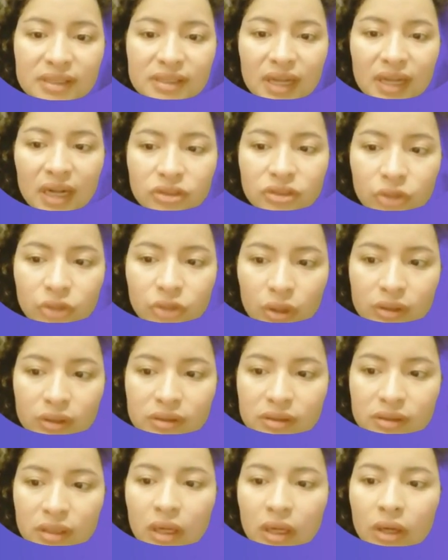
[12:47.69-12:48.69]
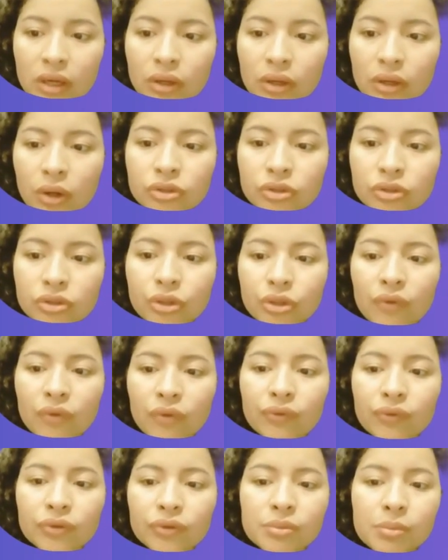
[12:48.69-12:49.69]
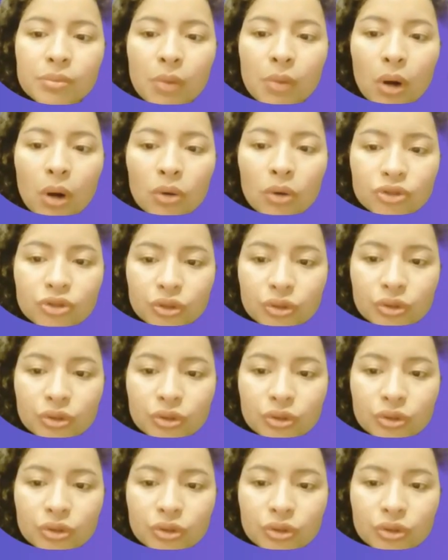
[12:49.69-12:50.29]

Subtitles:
joints control foot motion,